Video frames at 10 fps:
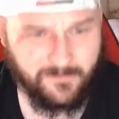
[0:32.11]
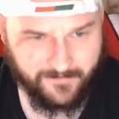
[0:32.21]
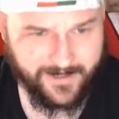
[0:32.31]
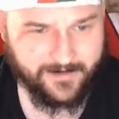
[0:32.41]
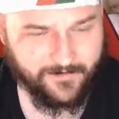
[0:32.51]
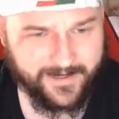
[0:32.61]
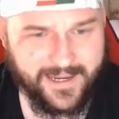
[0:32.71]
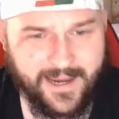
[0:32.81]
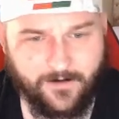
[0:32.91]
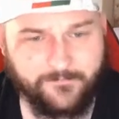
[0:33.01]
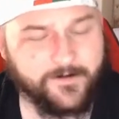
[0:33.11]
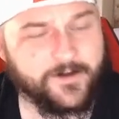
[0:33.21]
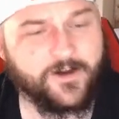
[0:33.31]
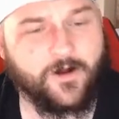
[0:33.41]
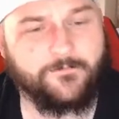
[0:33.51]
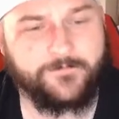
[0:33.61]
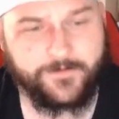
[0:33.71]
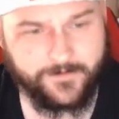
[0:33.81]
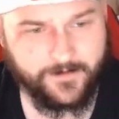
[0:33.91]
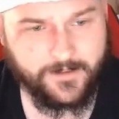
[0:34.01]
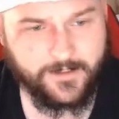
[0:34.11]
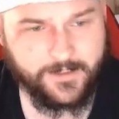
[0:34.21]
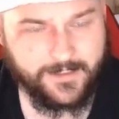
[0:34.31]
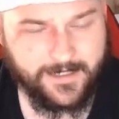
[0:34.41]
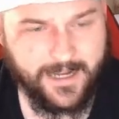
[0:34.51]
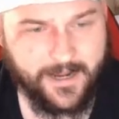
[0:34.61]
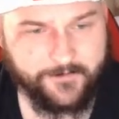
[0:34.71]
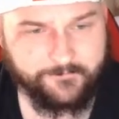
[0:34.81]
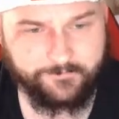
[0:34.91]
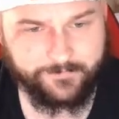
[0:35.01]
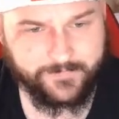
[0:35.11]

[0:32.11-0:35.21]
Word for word: I reckon I can. I'm very confident. You know,